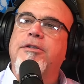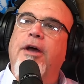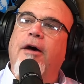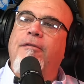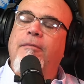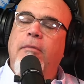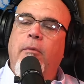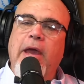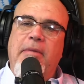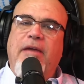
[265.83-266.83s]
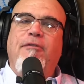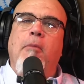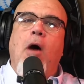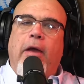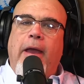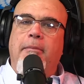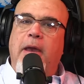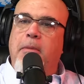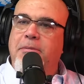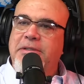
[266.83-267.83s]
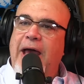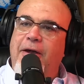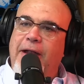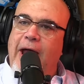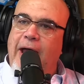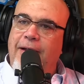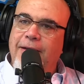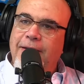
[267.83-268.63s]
stuff, we got a big football game coming up Saturday night.